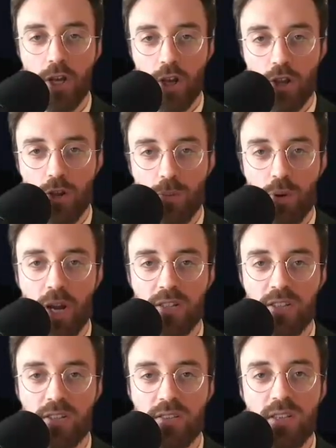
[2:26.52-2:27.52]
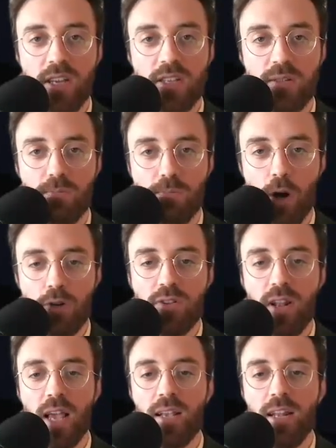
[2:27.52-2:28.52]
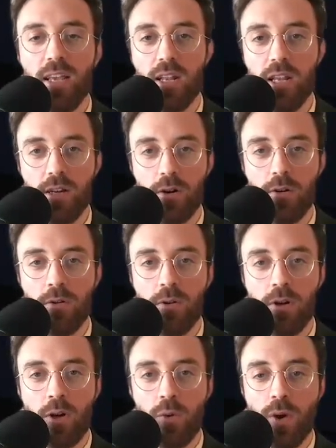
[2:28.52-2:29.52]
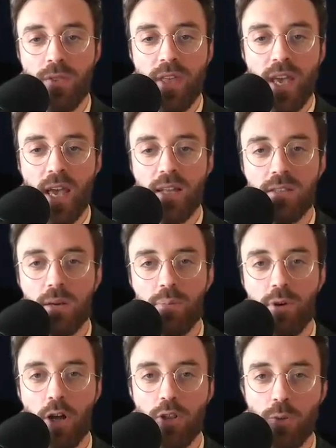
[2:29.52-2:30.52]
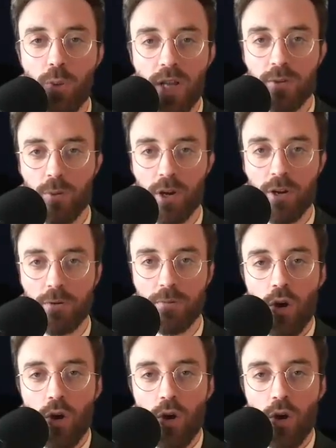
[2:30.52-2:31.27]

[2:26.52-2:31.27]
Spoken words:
The practice is most likely illegal when they end up on the red square.